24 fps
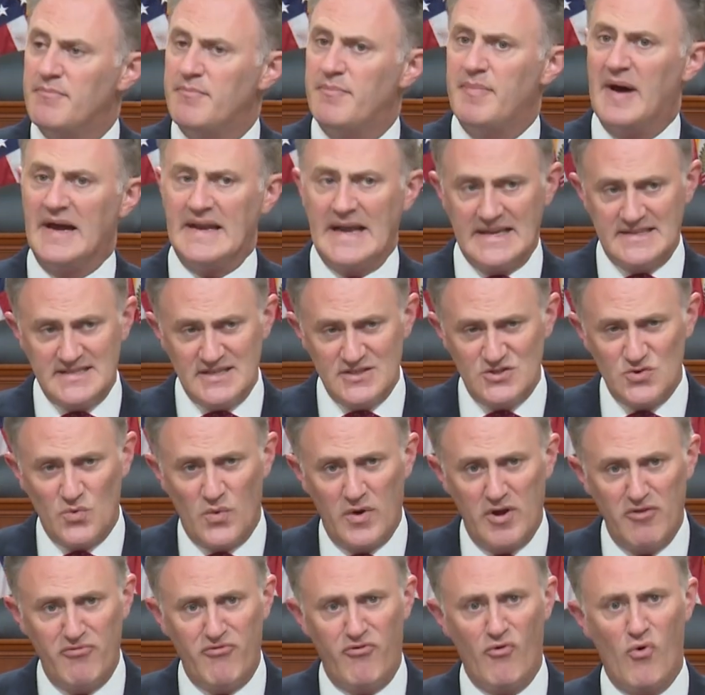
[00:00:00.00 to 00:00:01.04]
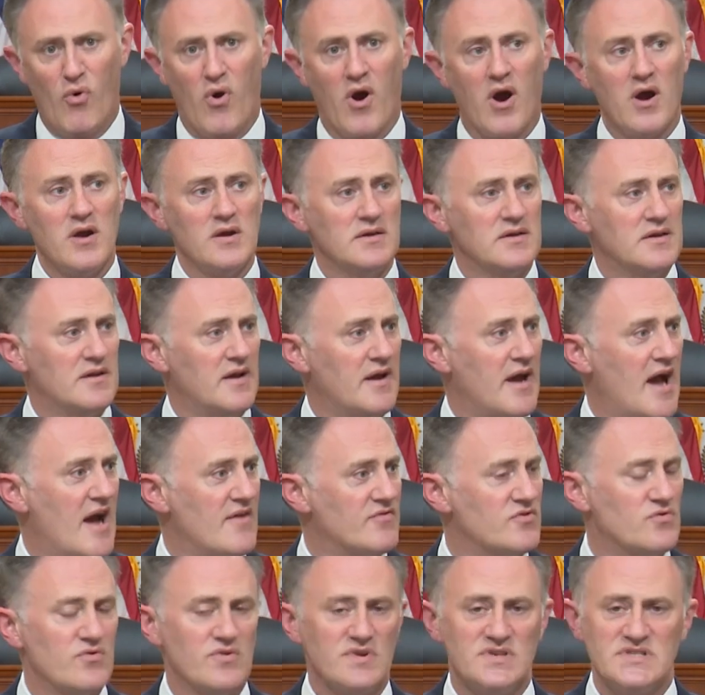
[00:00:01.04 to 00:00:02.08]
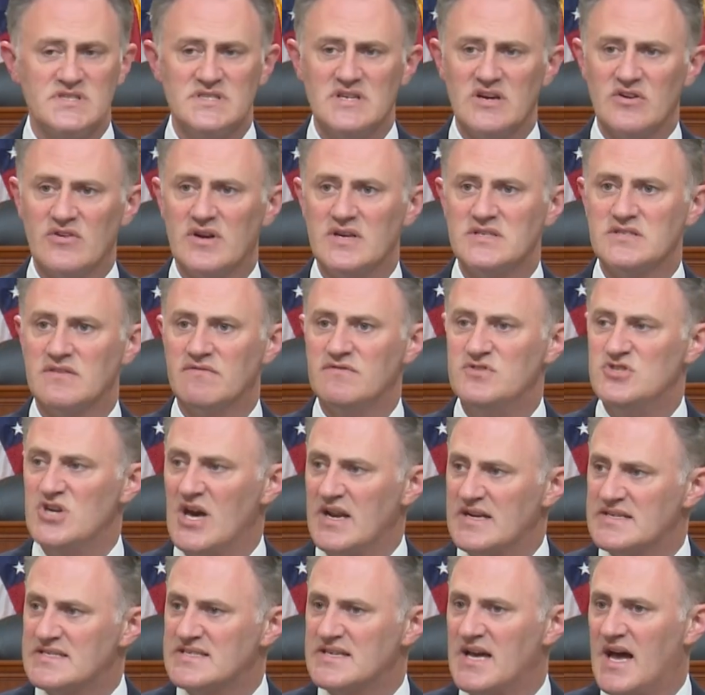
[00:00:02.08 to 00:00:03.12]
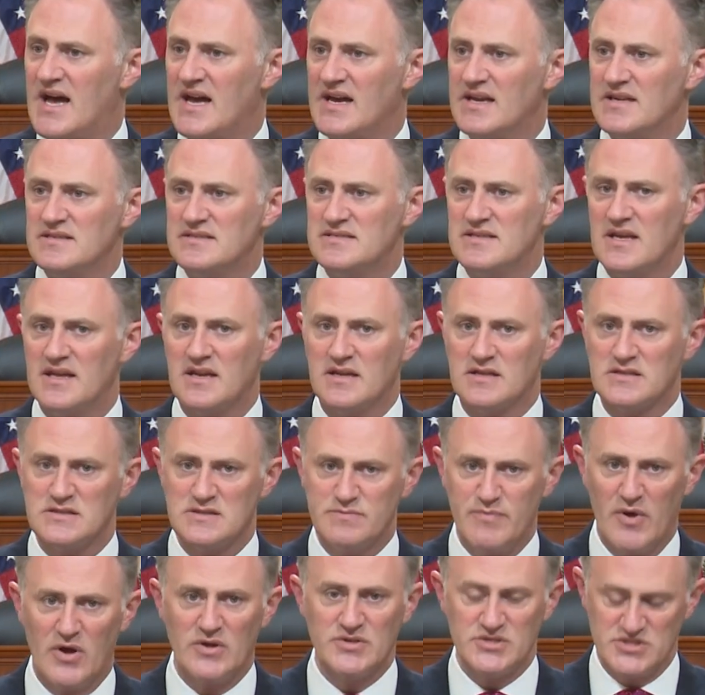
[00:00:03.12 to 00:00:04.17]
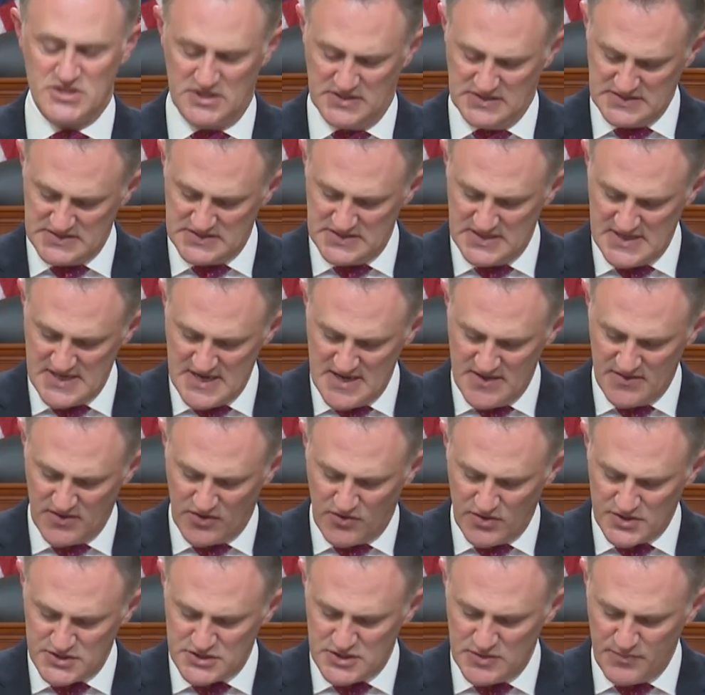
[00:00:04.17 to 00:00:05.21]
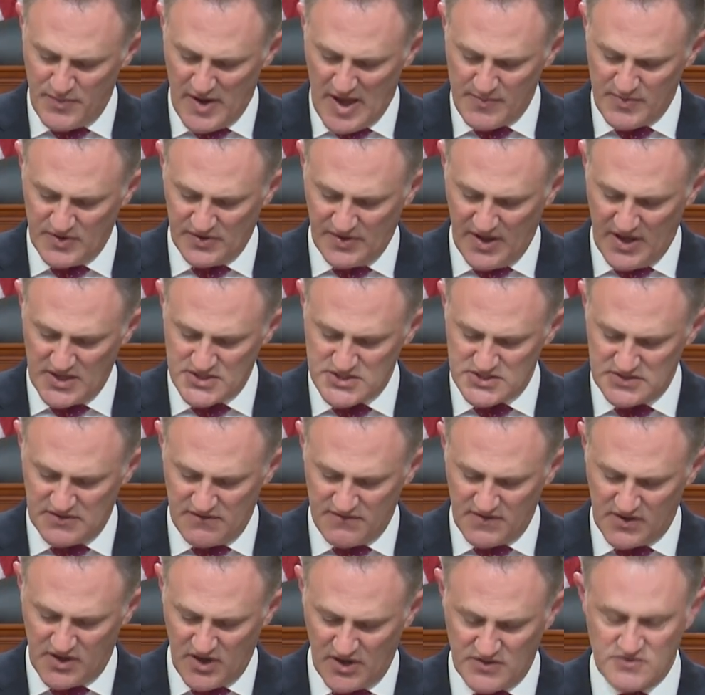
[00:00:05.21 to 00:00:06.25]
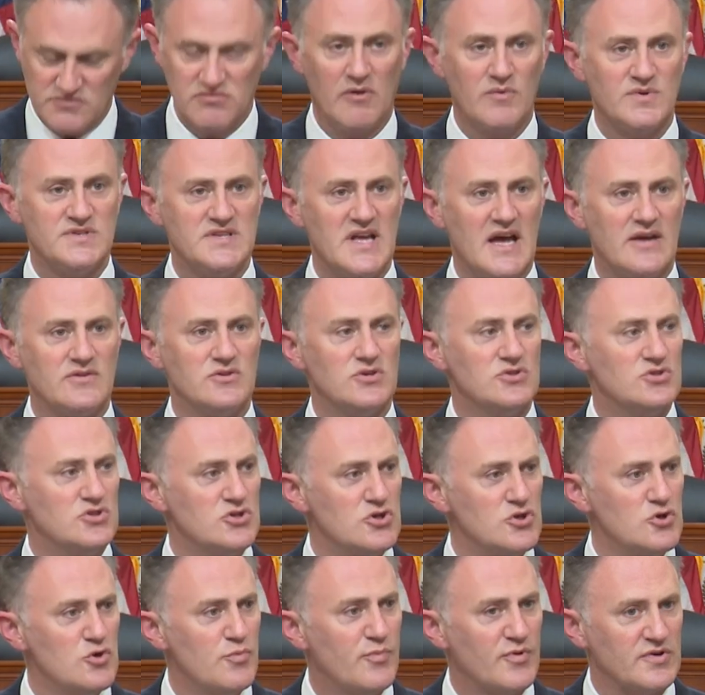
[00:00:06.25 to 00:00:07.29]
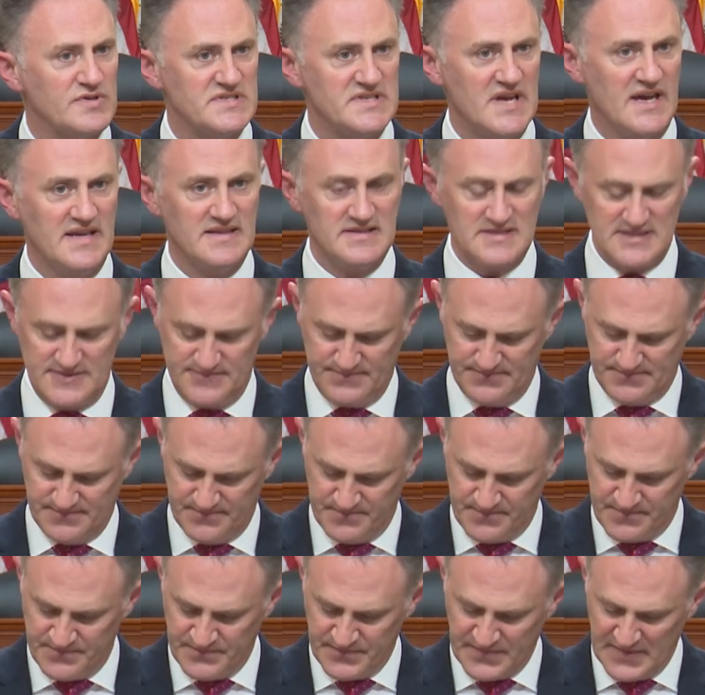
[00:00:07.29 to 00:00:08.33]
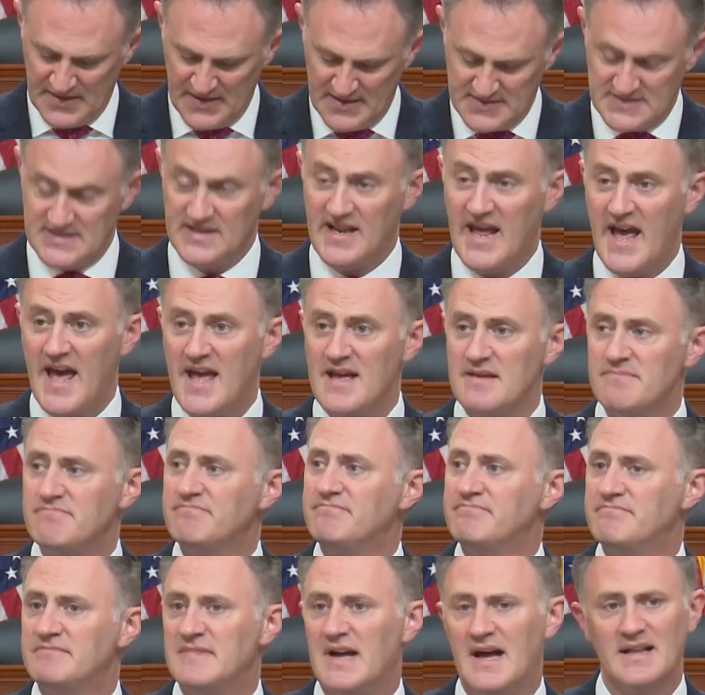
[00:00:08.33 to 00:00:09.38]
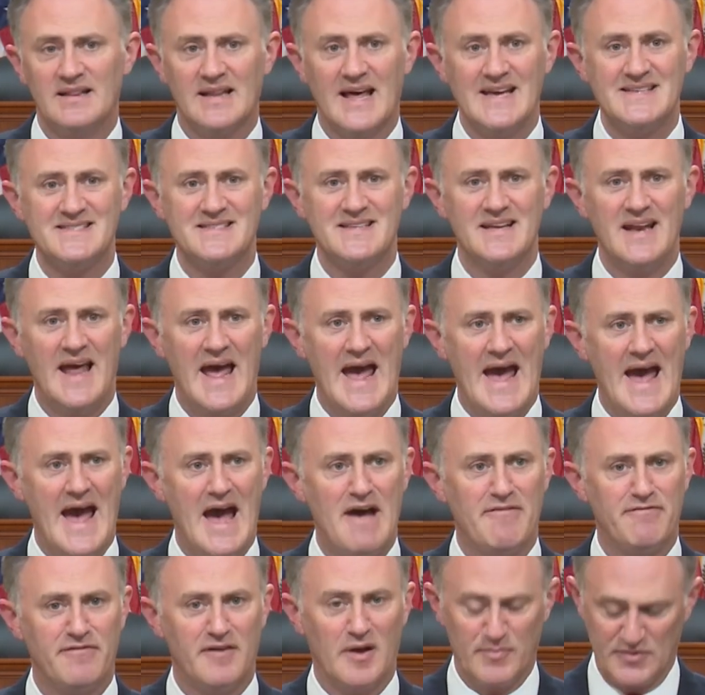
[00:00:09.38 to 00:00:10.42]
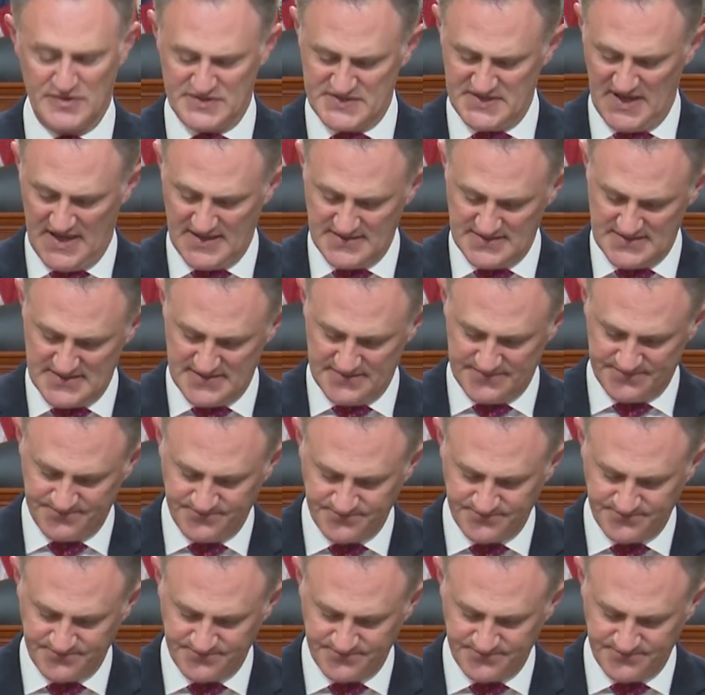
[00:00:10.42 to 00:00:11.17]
By 1924, after a series of genocides and expulsions, the Christian population of the country was down to 2%. Today, less than 0.5%.